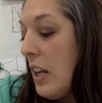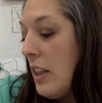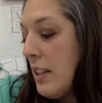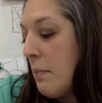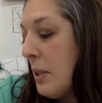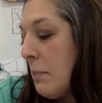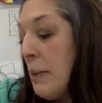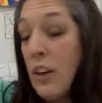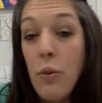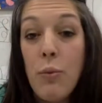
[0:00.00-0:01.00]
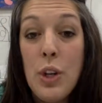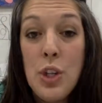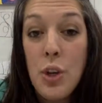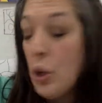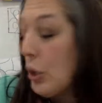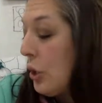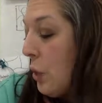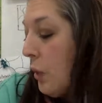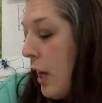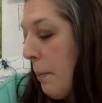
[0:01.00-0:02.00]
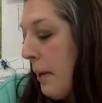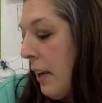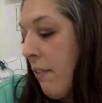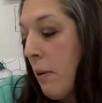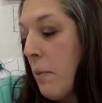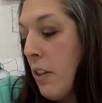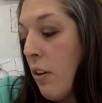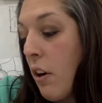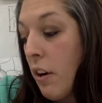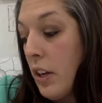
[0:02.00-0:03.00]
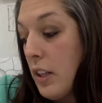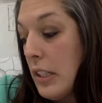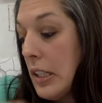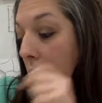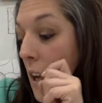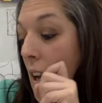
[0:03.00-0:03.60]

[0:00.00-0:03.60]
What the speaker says: This must be original. No copying from other artists.